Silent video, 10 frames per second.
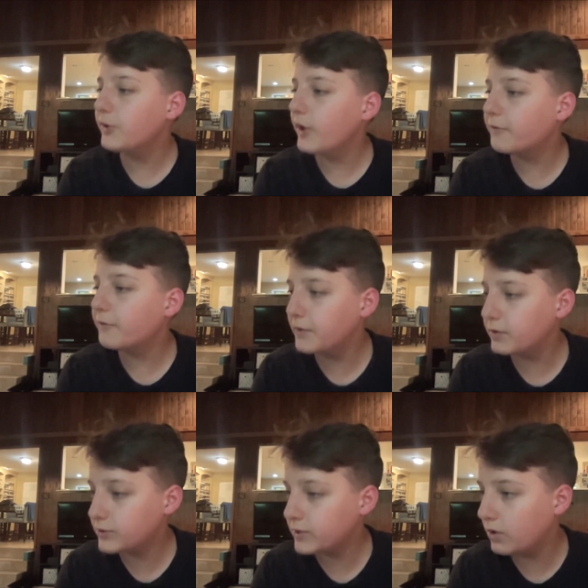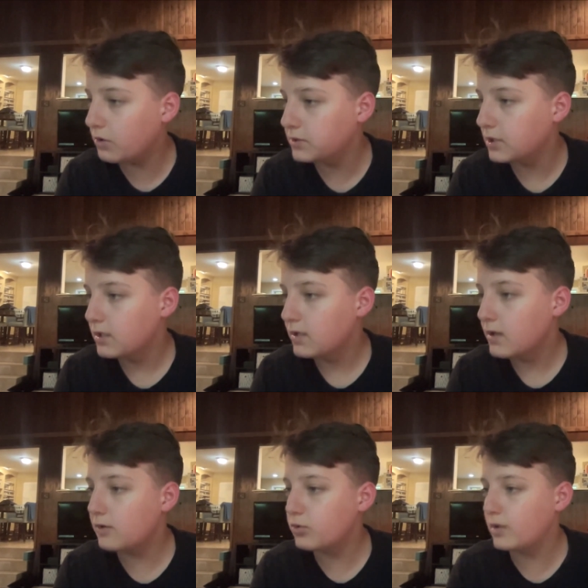you one bullock for
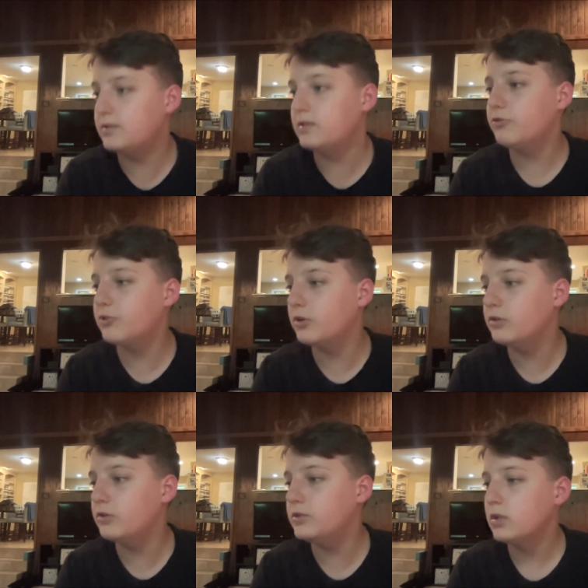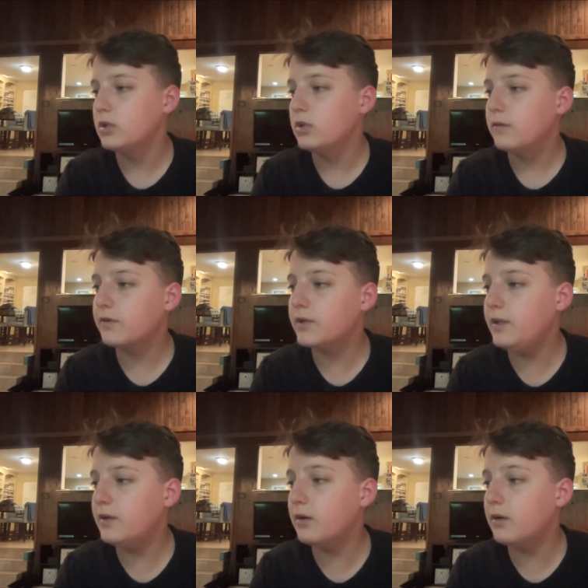yourselves and dress it first,
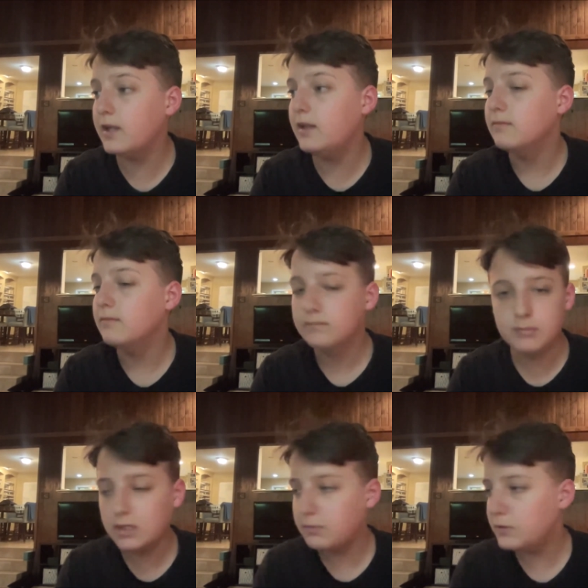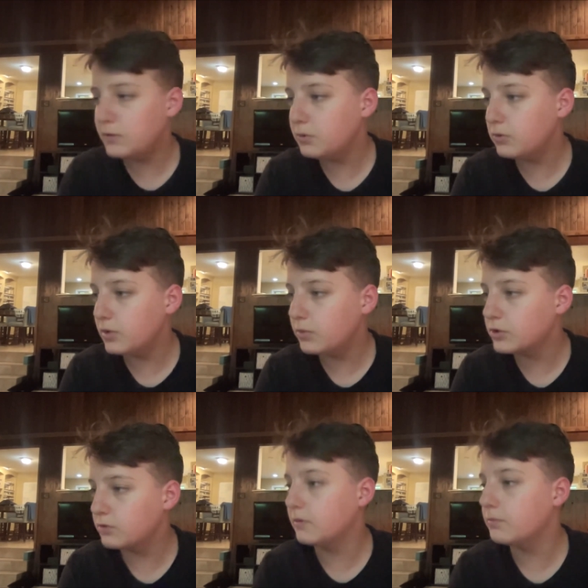for ye are many, many
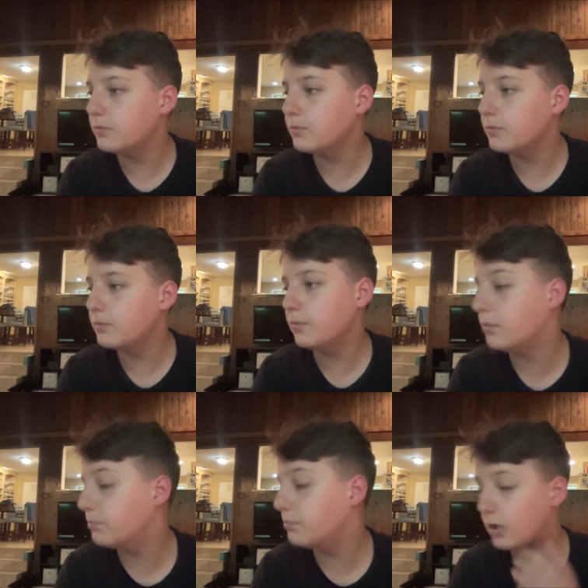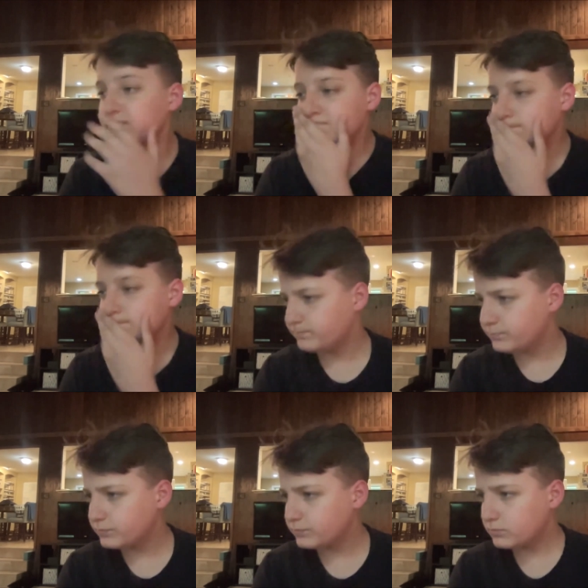people that worship Baal,
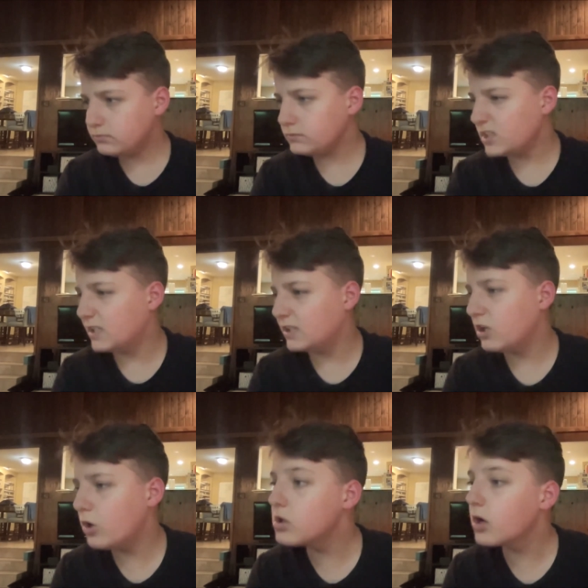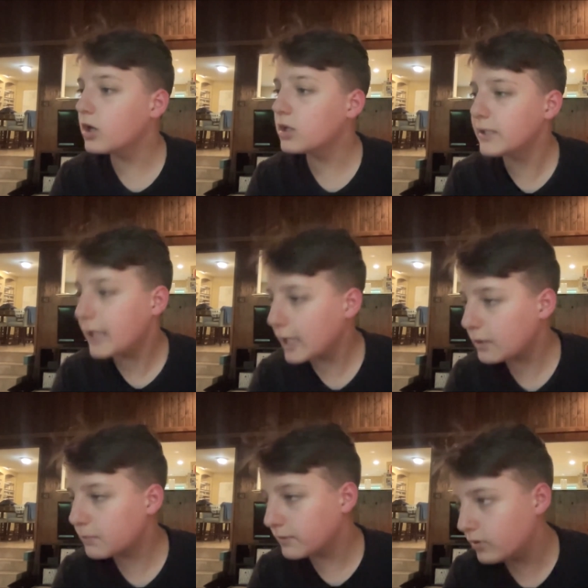and call on
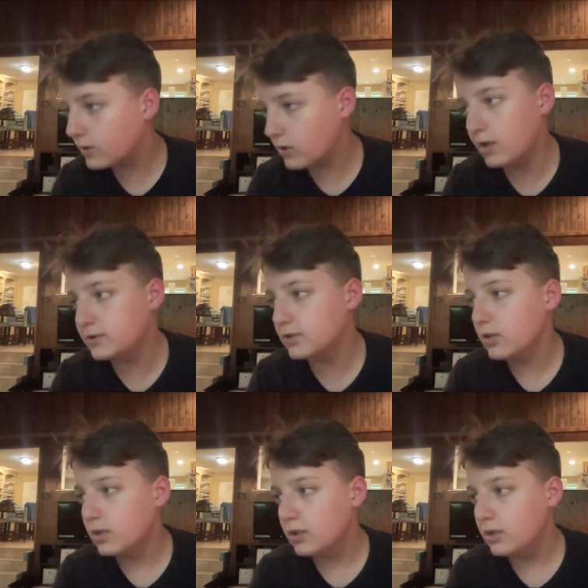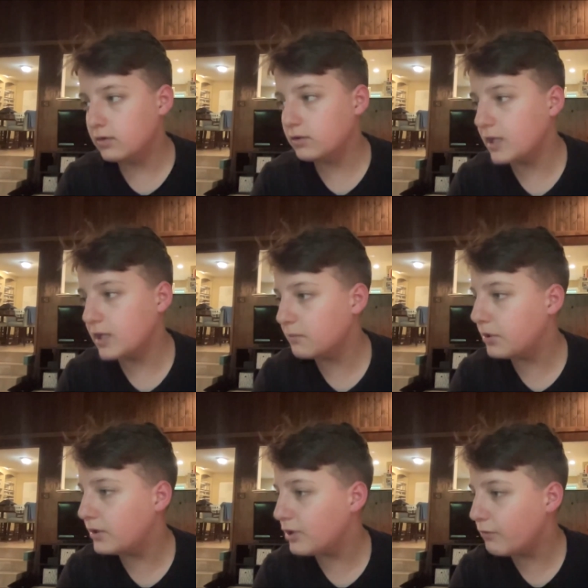the name of your gods, and
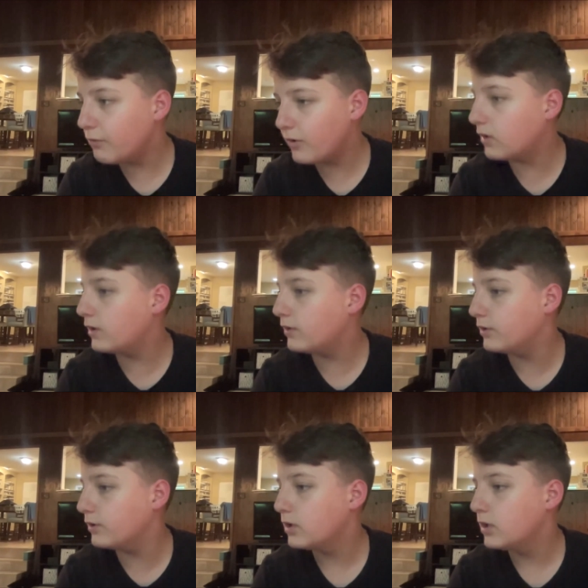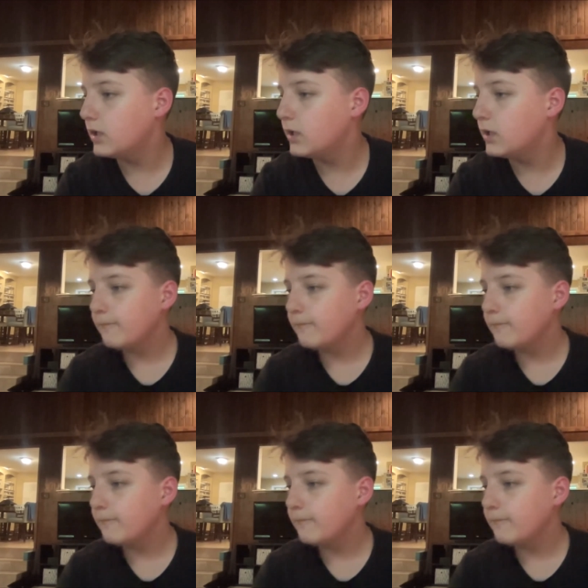again put no fire under.